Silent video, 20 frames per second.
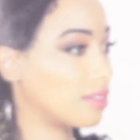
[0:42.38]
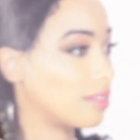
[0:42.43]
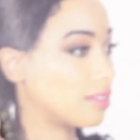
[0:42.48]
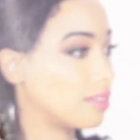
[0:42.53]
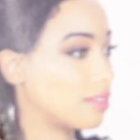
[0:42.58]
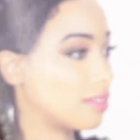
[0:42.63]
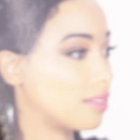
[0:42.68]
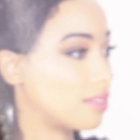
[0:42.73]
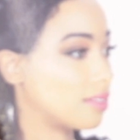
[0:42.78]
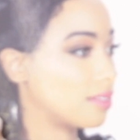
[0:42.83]

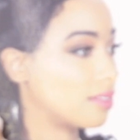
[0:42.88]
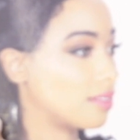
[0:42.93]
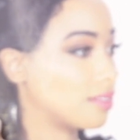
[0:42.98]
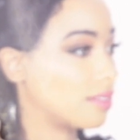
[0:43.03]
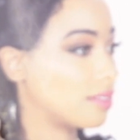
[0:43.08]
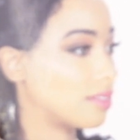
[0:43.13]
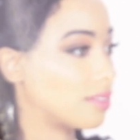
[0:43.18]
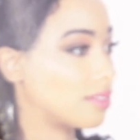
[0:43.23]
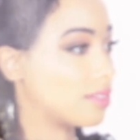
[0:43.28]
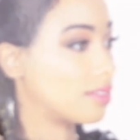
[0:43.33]
That did
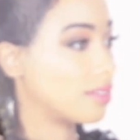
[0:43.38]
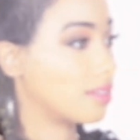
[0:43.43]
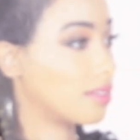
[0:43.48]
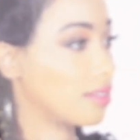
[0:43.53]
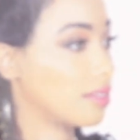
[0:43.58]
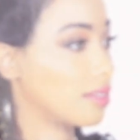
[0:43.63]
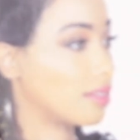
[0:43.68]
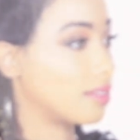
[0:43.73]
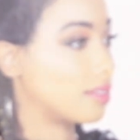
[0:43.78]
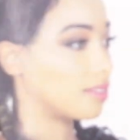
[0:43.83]
come
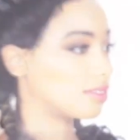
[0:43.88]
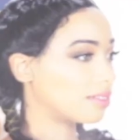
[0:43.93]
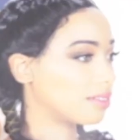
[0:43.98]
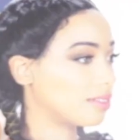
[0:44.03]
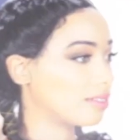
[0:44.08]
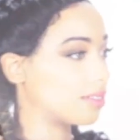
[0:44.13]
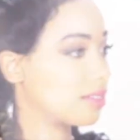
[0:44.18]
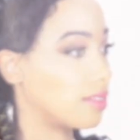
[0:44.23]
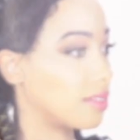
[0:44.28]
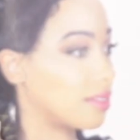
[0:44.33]
out of the
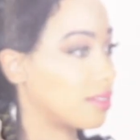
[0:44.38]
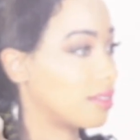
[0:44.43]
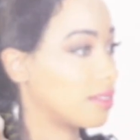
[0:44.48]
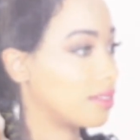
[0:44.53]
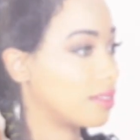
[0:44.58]
packaging